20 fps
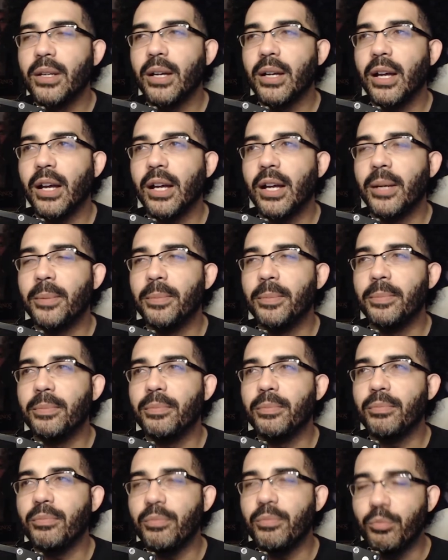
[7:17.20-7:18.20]

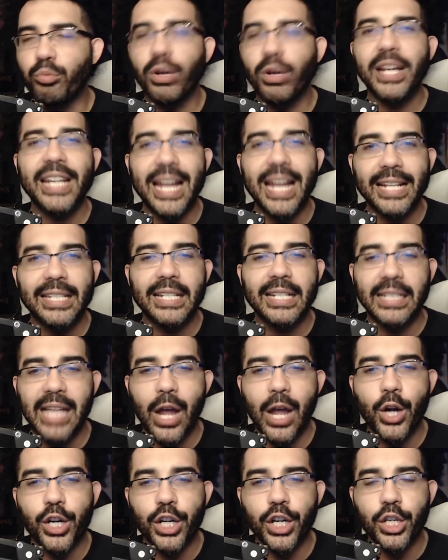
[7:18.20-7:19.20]
Brainiac did
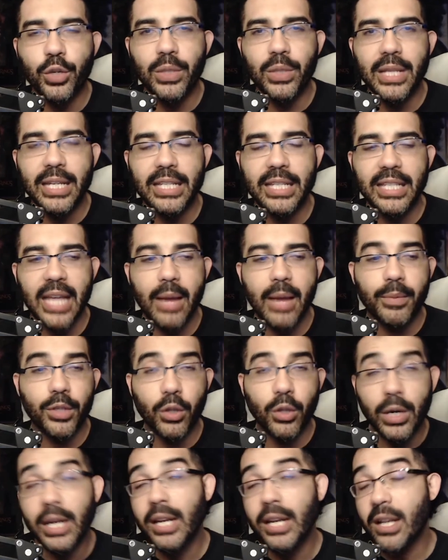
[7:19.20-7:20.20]
allow her to use it in this
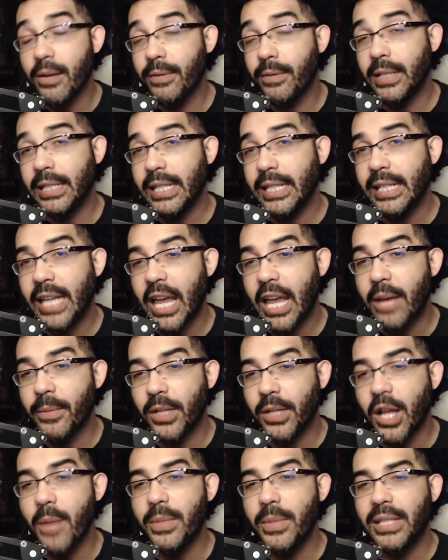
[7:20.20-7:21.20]
episode, and it definitely did
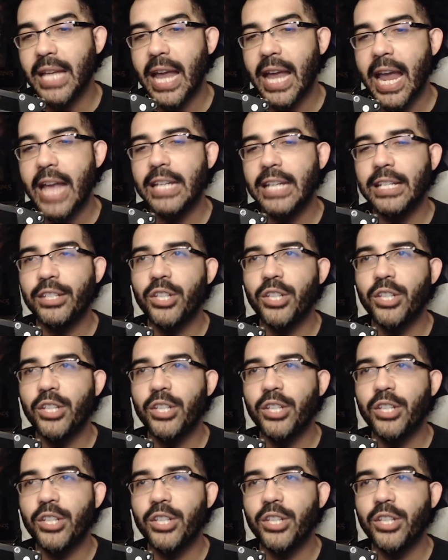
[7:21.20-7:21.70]
come into handy.